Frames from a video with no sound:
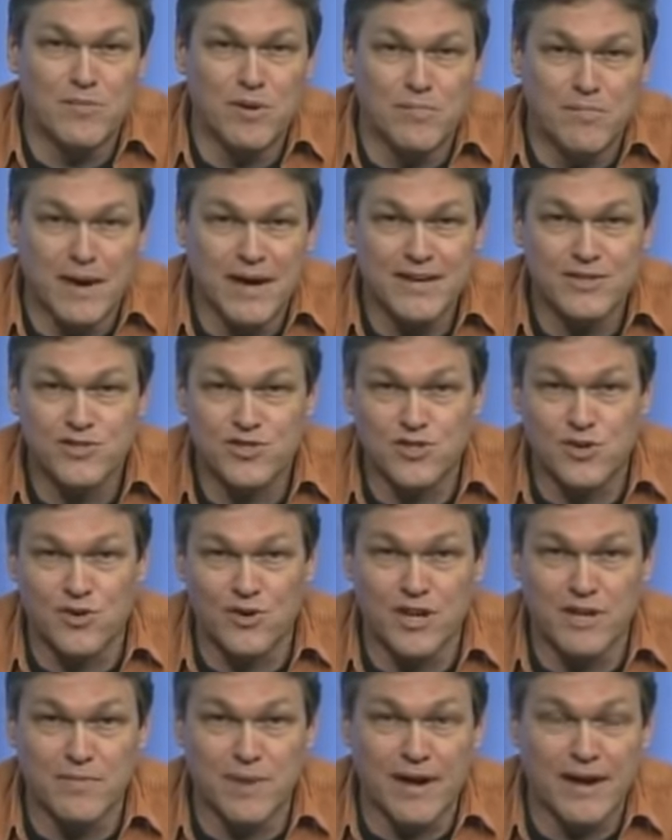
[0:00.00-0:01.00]
but my
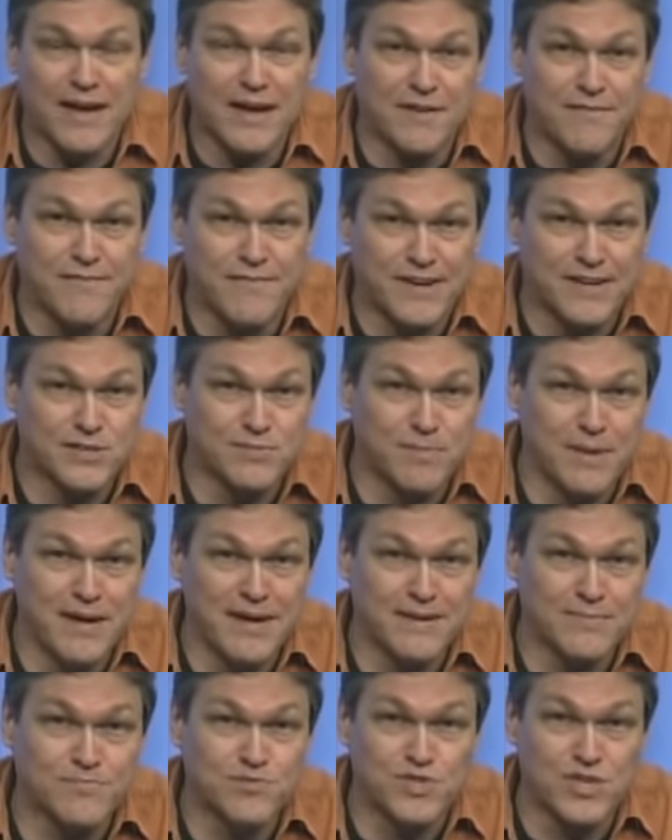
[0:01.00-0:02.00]
story about how to fix
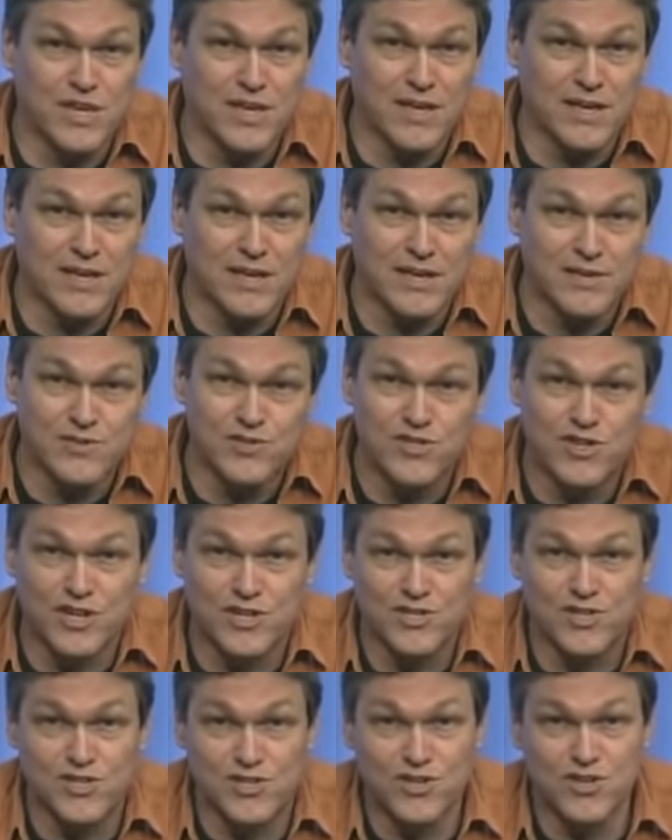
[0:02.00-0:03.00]
my sink is
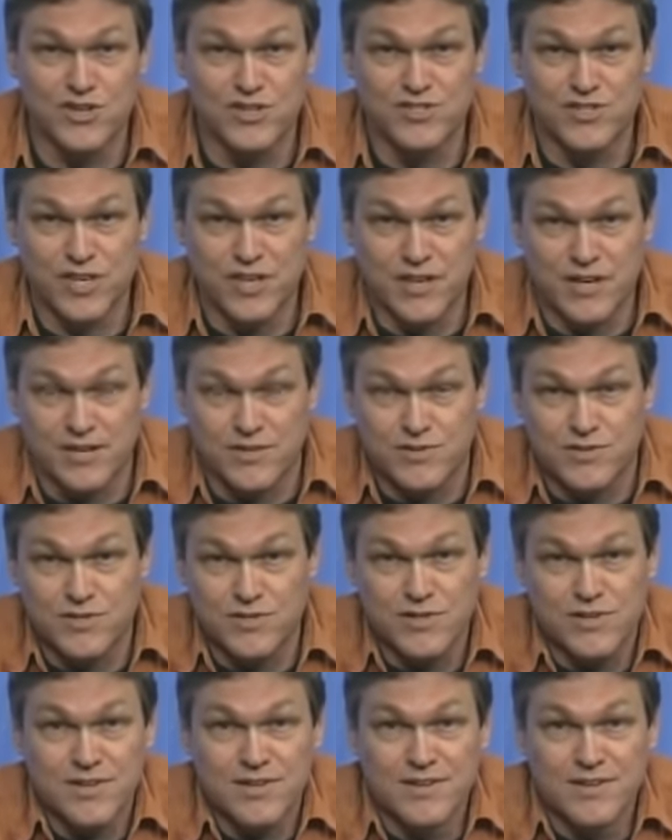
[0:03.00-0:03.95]
just as good as his.